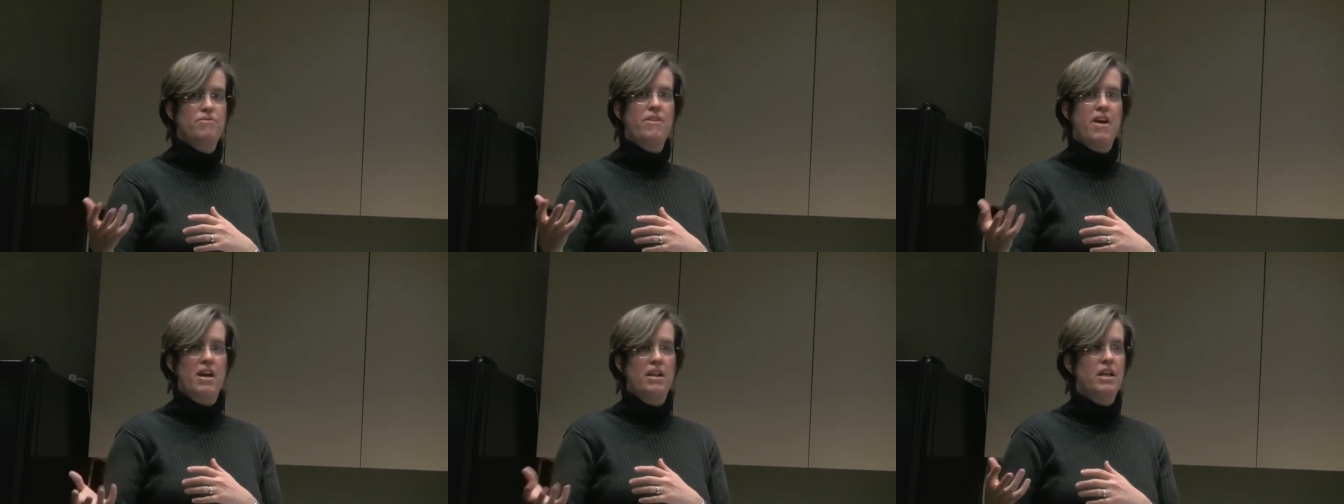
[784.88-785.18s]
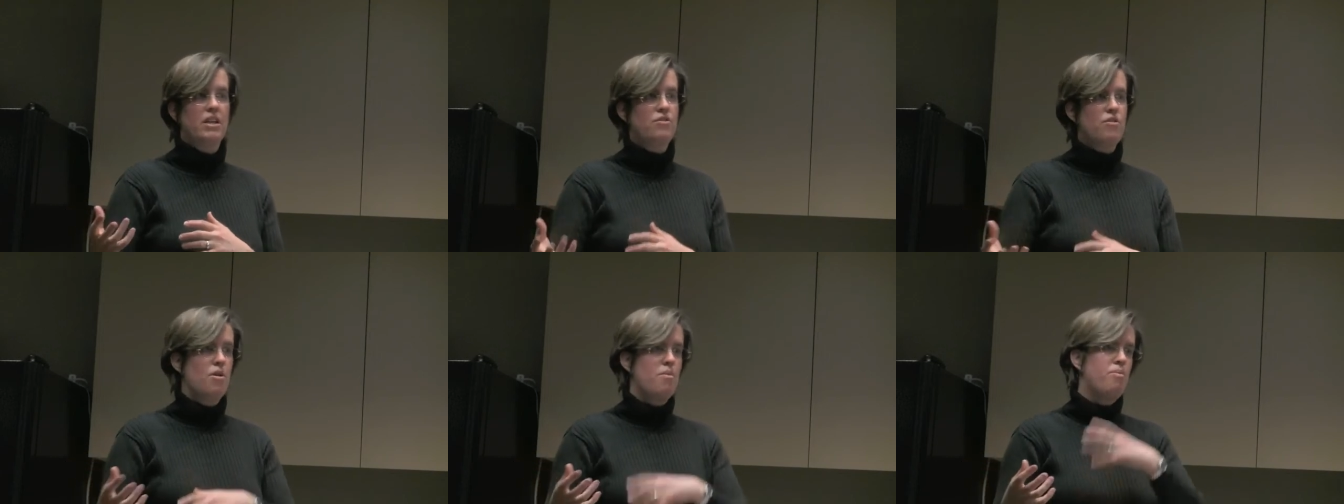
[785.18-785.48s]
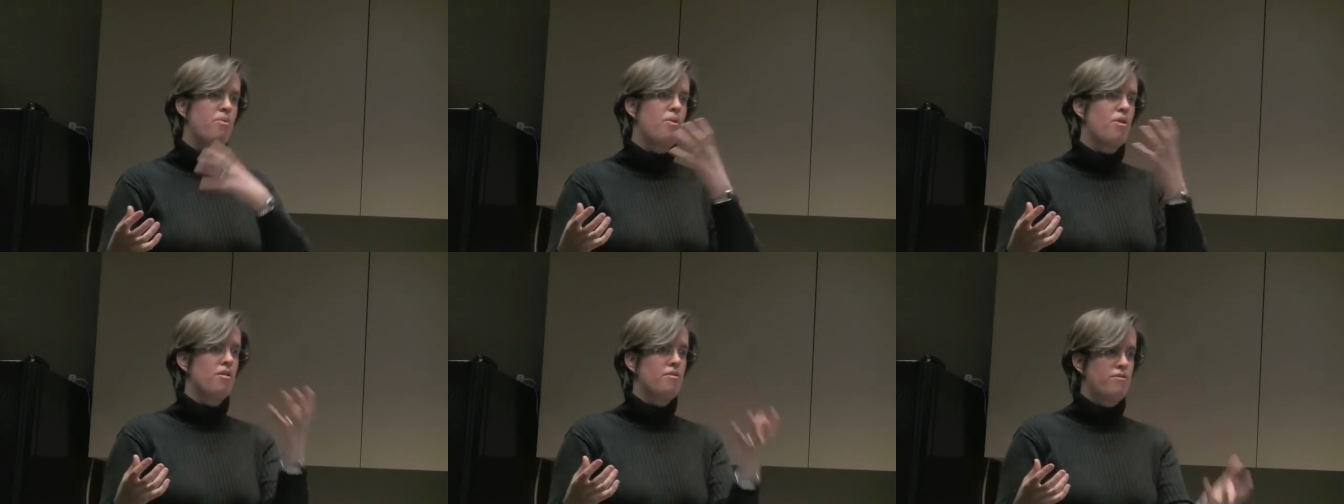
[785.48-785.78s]
of failing to
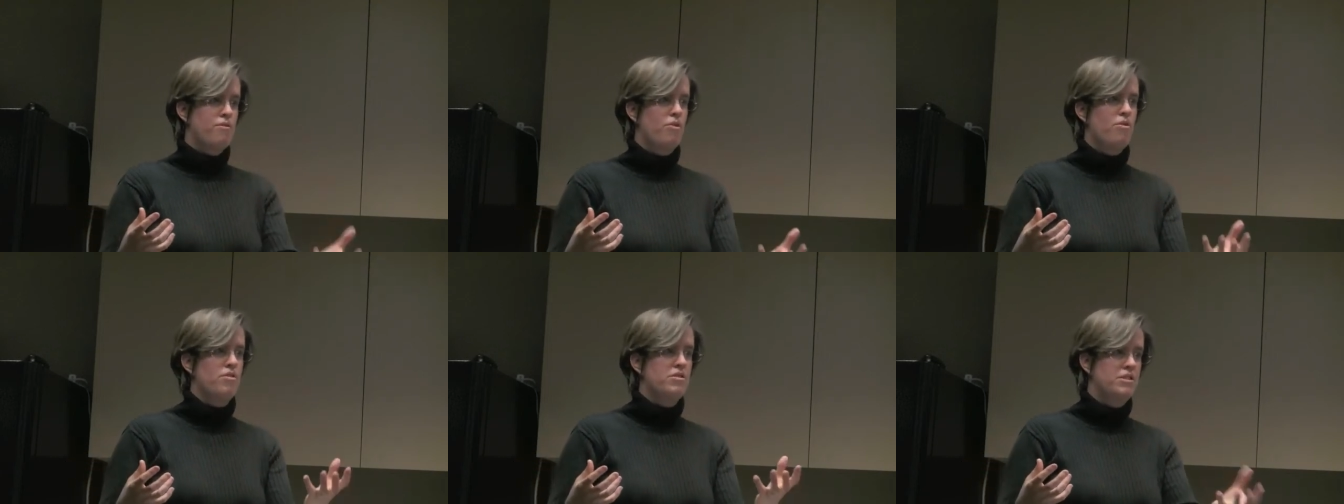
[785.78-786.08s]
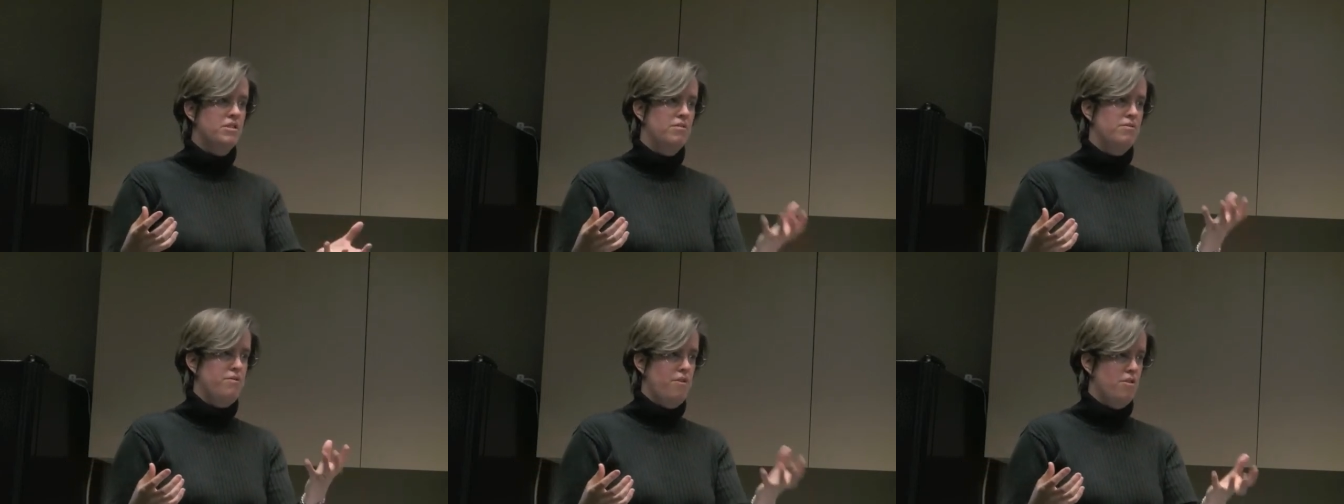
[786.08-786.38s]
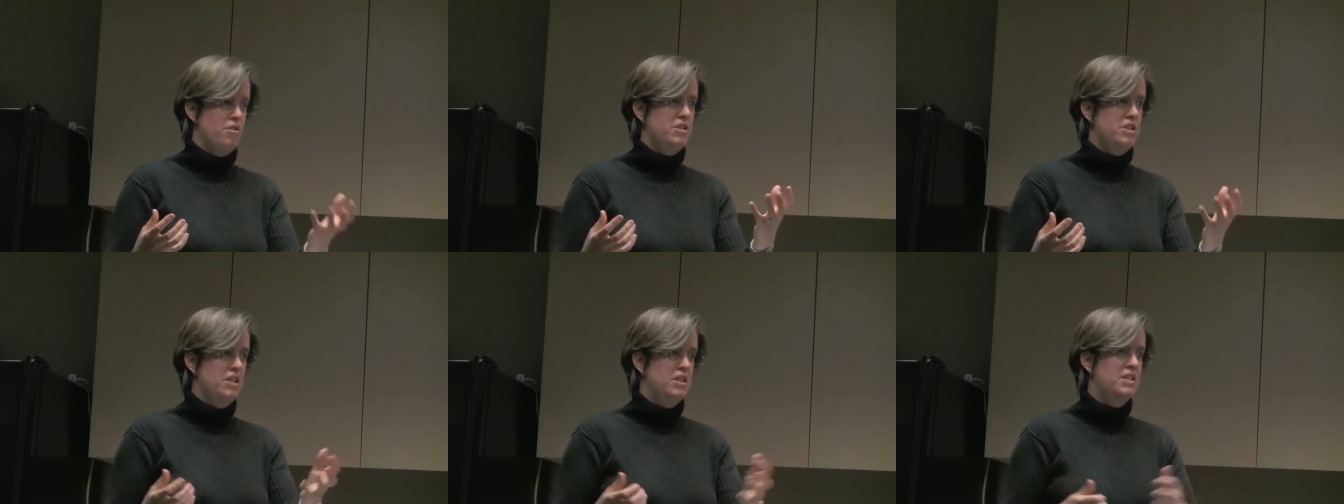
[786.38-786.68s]
report
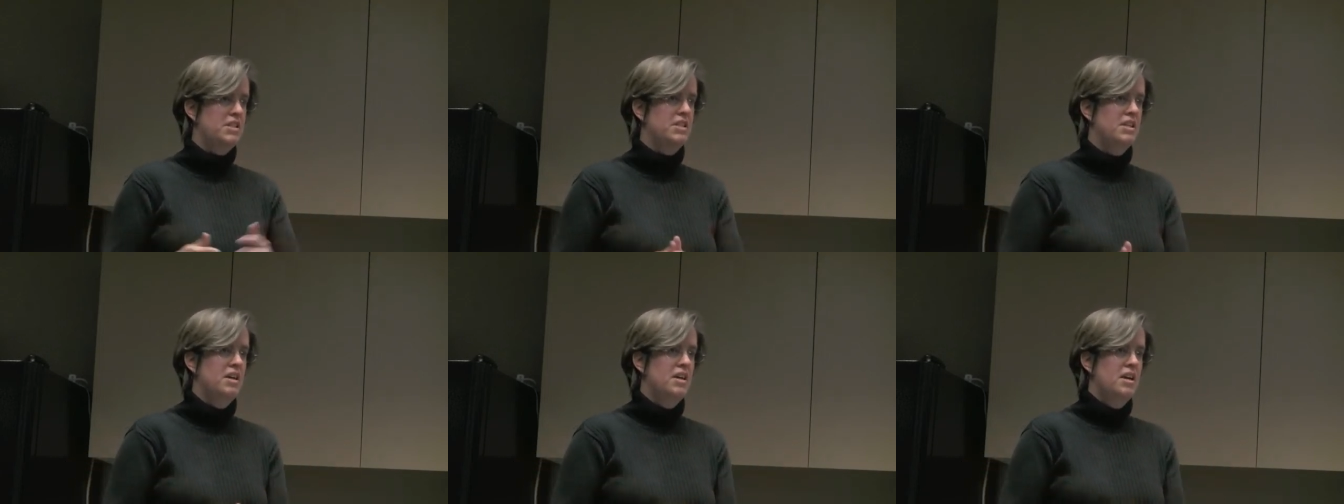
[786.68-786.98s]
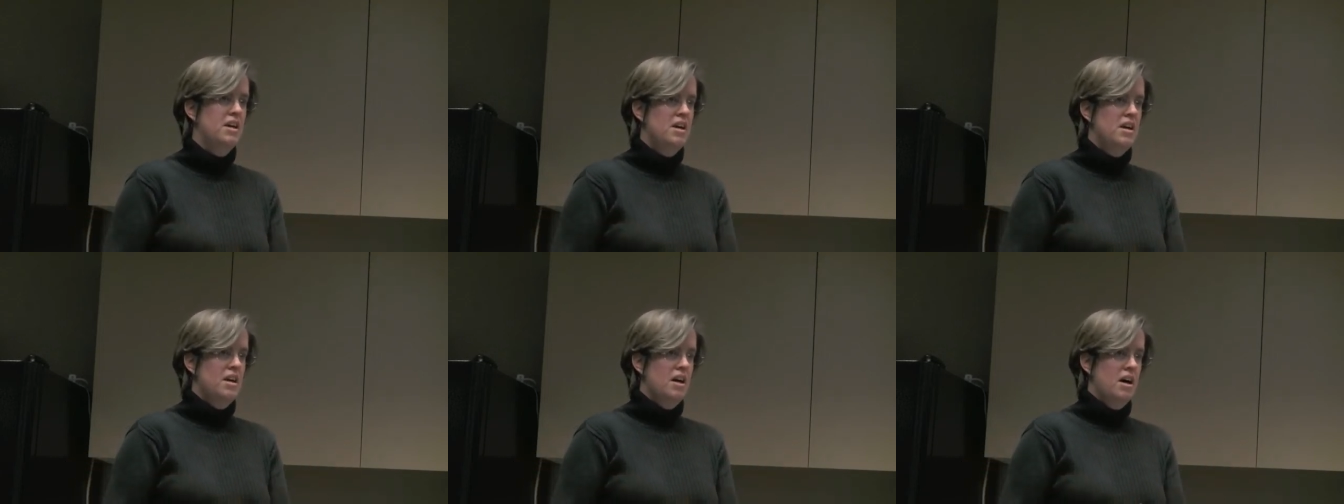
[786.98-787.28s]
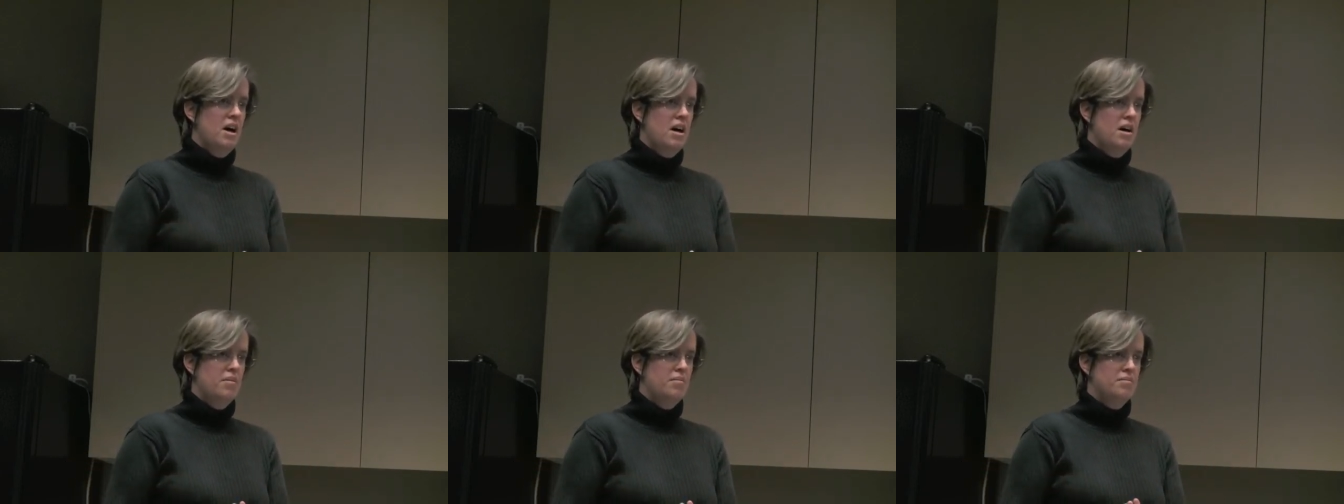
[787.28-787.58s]
versus
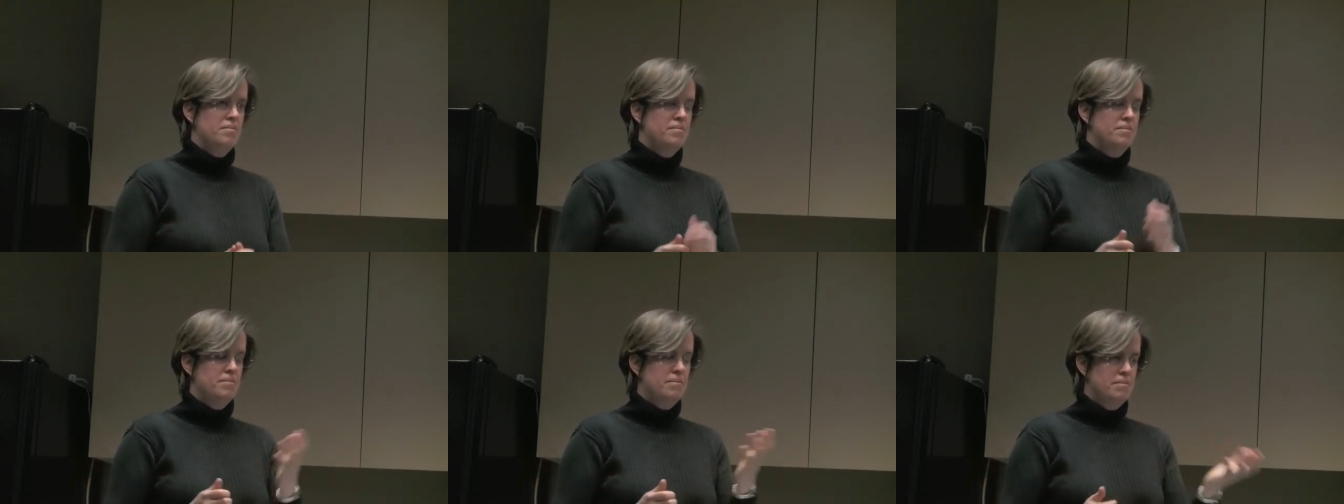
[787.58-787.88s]
um,